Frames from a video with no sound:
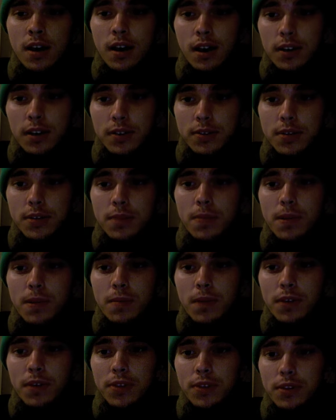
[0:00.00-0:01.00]
there's something
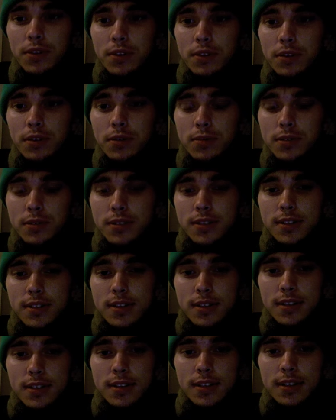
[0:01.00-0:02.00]
about the
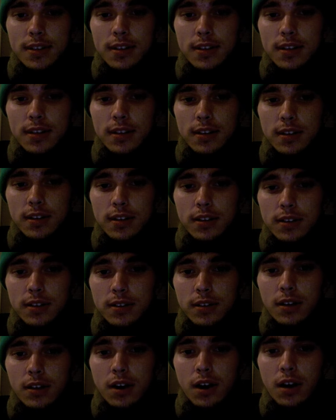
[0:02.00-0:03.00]
resistance in a
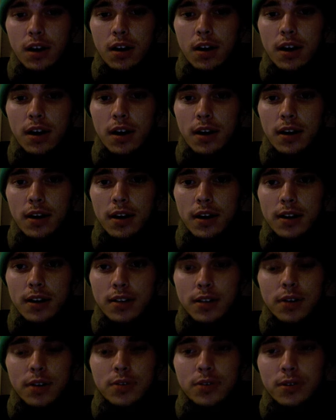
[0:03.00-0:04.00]
cigar, and
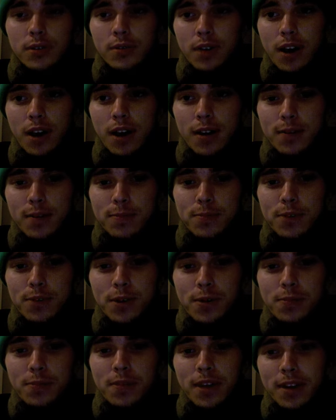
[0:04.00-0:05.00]
it's also not
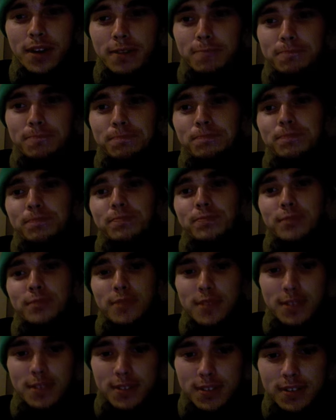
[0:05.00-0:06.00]
like
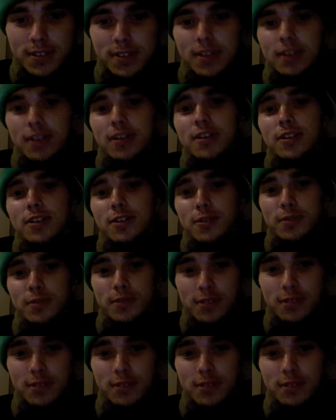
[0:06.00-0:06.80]
sucking your